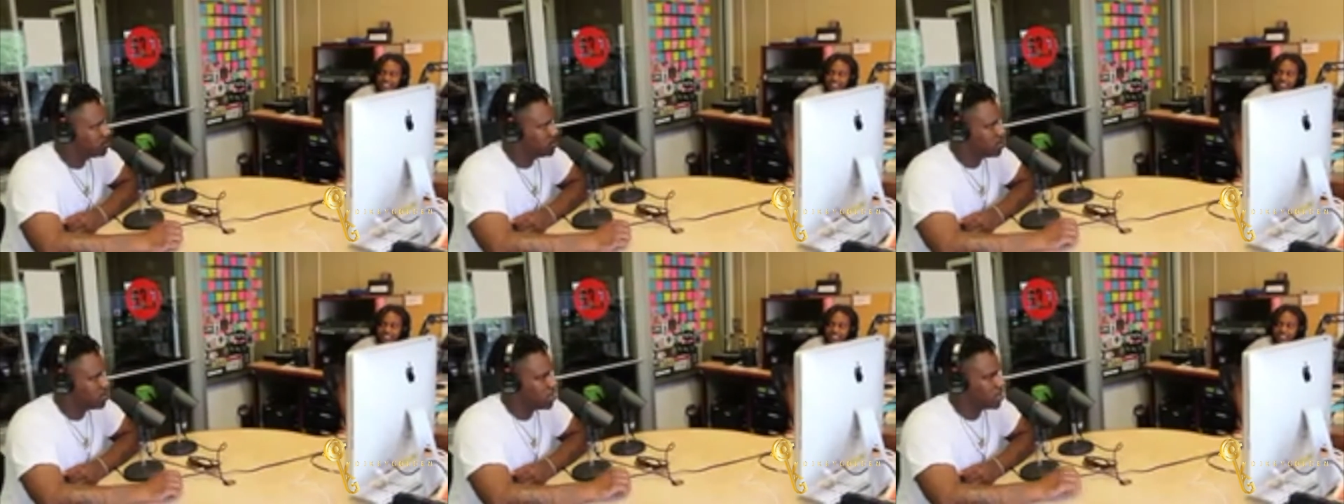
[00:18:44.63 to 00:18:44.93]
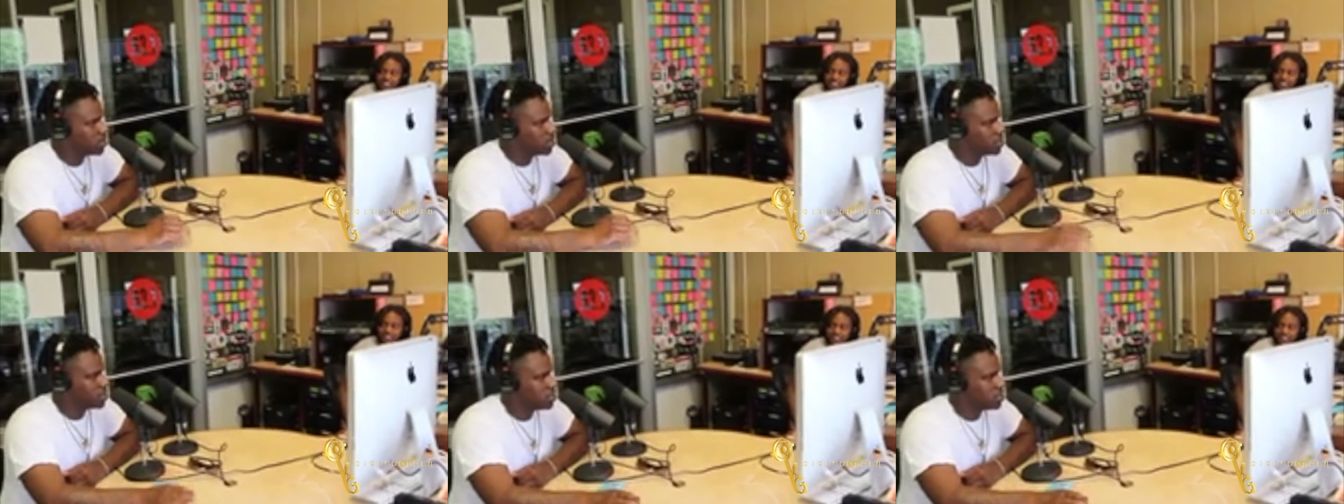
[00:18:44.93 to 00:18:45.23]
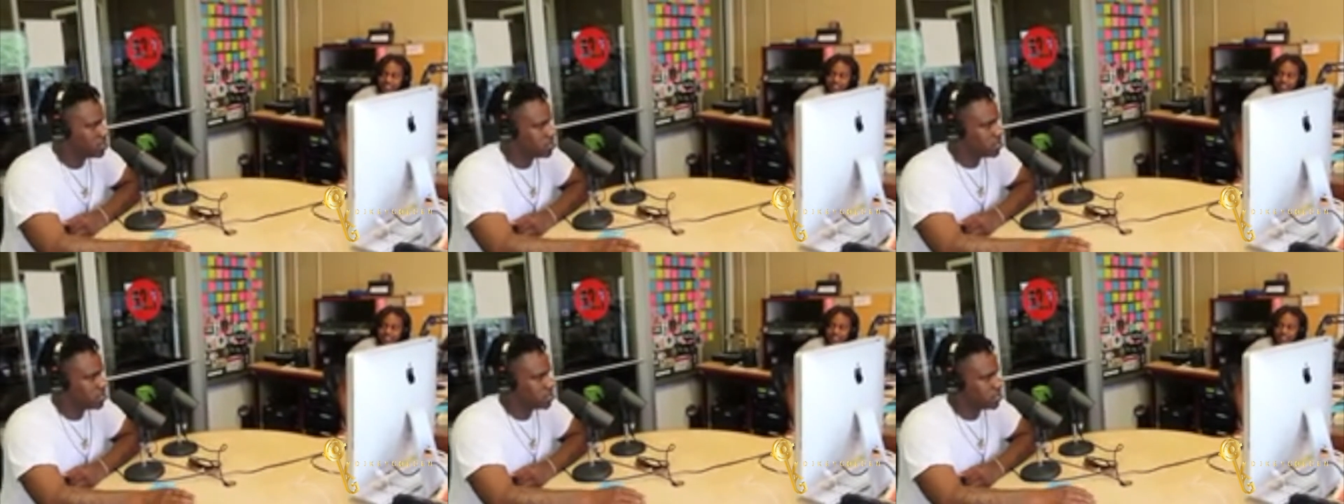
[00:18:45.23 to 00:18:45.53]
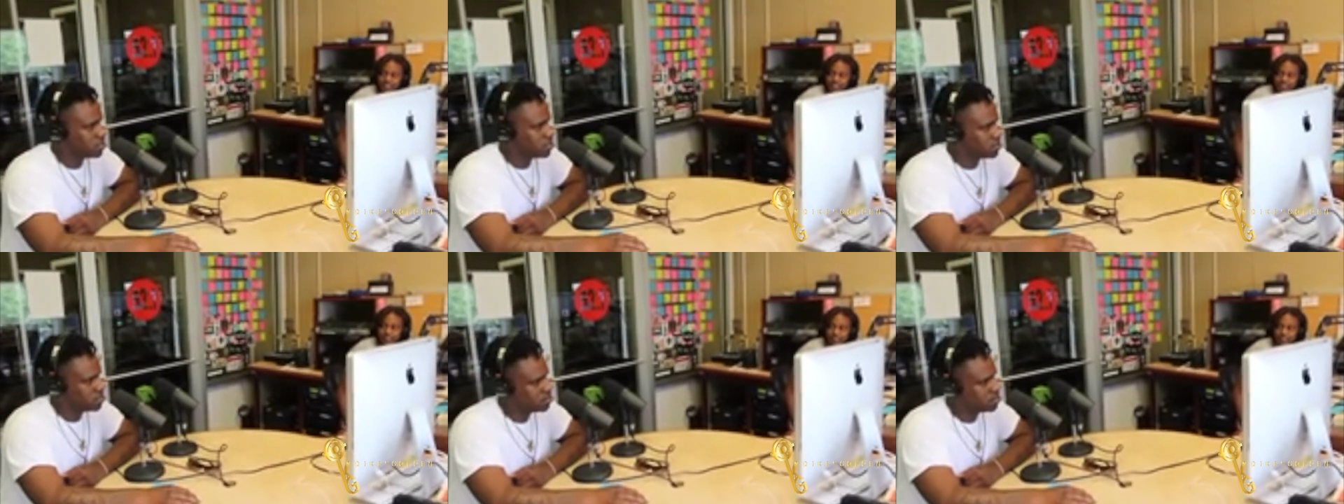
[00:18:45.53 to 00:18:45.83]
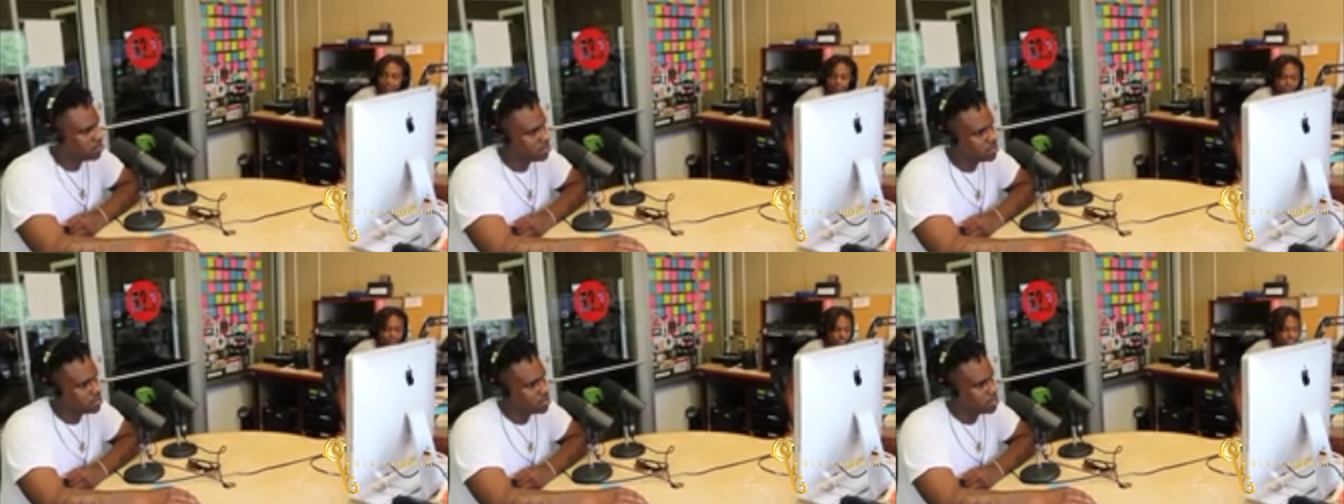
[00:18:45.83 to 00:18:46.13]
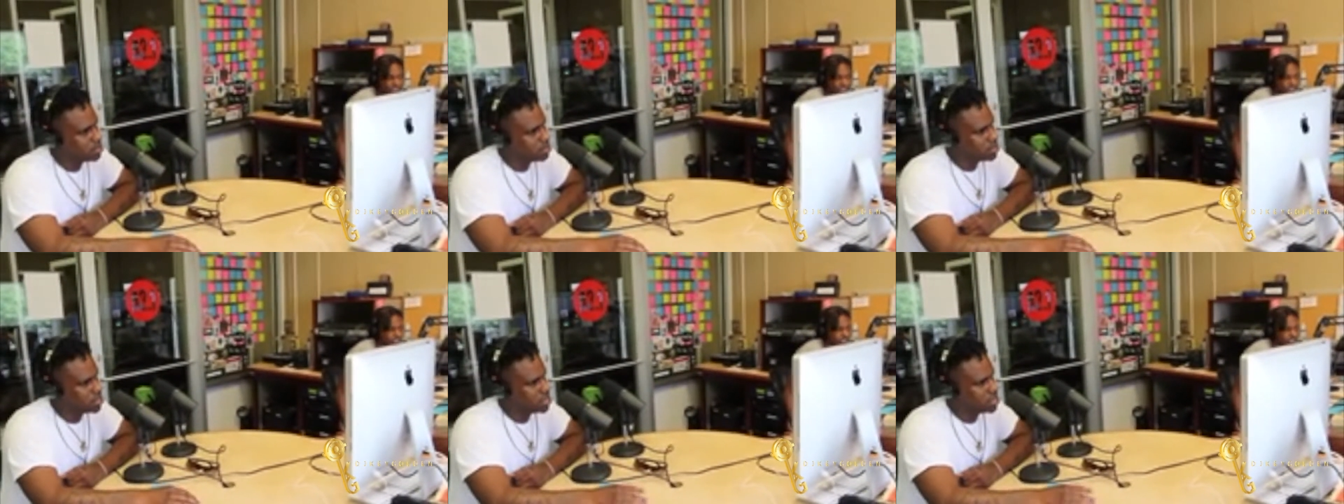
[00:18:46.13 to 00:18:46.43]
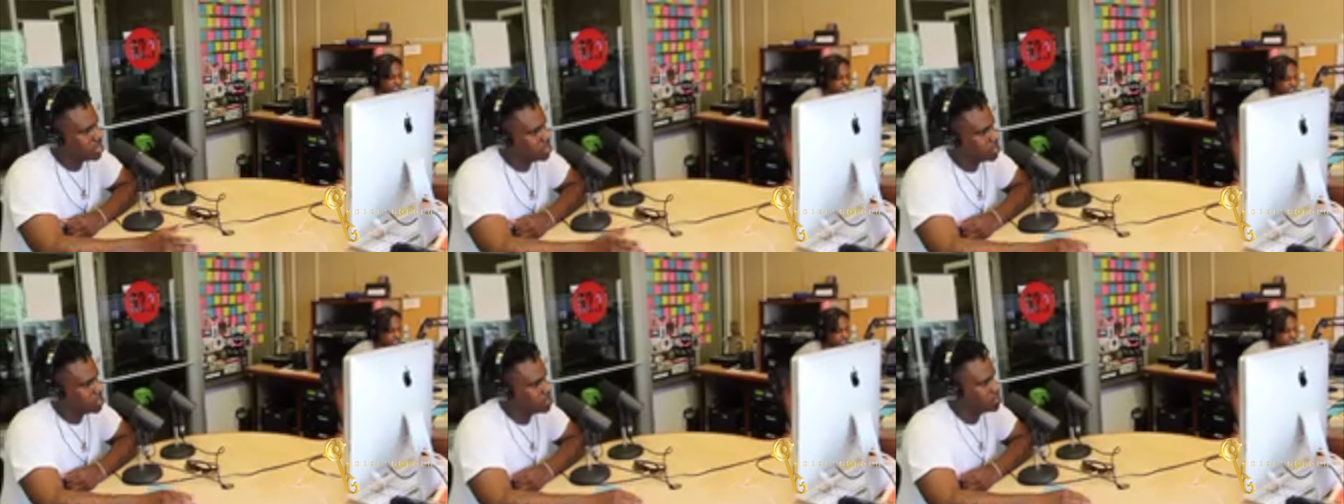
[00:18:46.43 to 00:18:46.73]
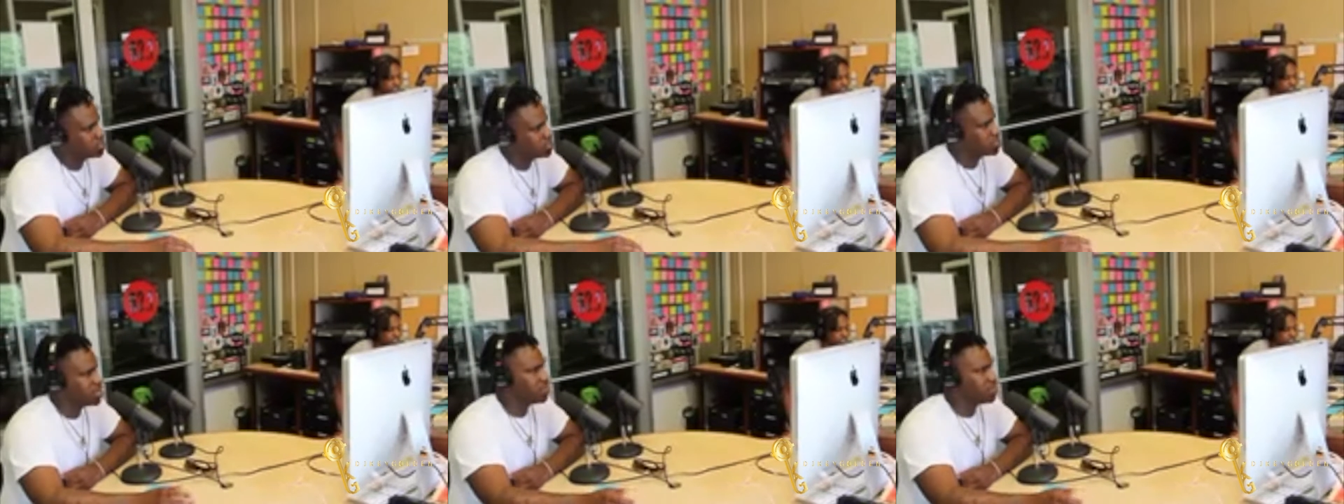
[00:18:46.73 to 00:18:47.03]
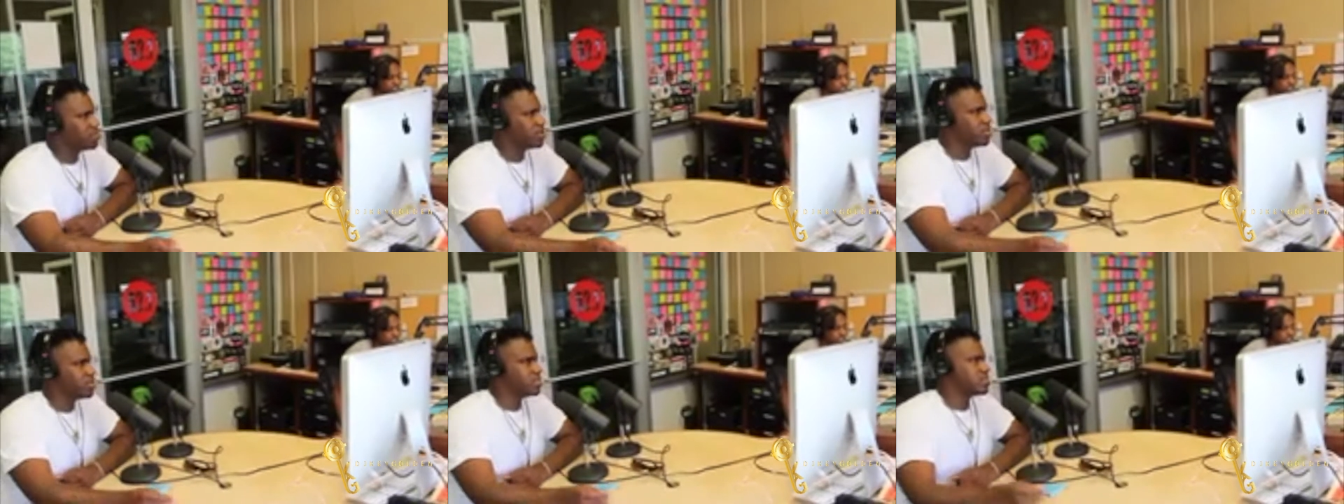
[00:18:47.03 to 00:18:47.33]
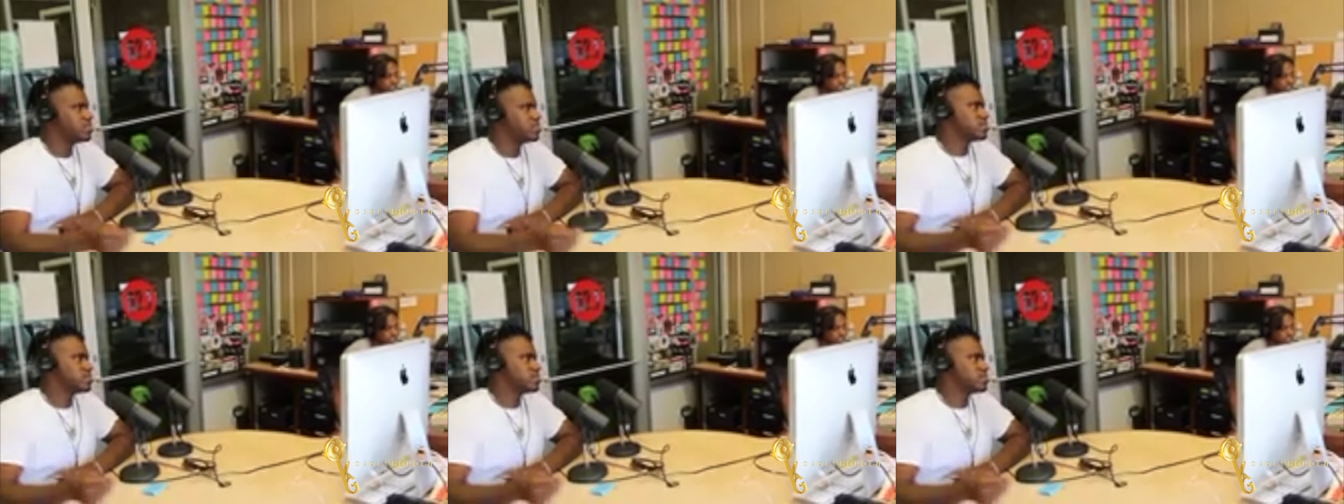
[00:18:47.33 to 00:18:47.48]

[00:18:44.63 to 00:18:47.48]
Like, nothing. Like, it's not possible.